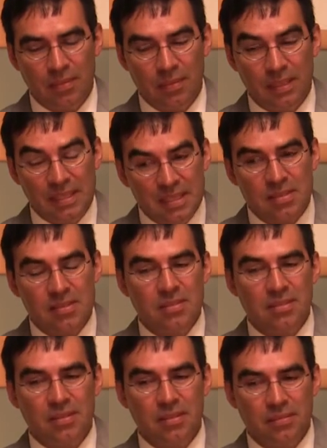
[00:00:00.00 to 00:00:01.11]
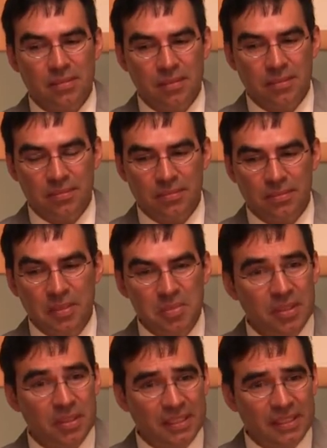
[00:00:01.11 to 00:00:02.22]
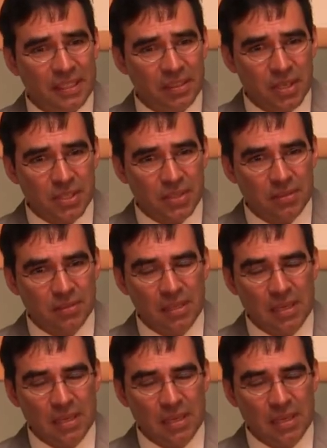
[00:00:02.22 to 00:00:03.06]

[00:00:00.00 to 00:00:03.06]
in this country of, of, immigrant integration.